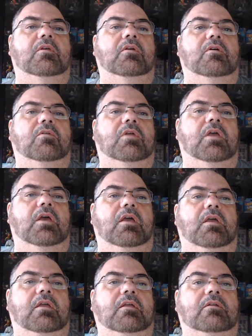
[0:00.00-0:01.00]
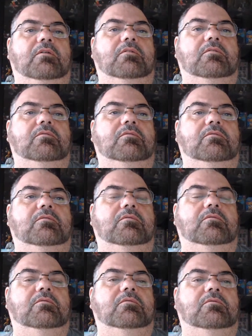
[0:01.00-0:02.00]
Okay.
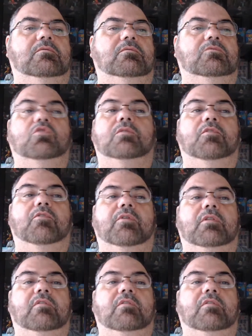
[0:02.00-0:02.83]
So if you're in the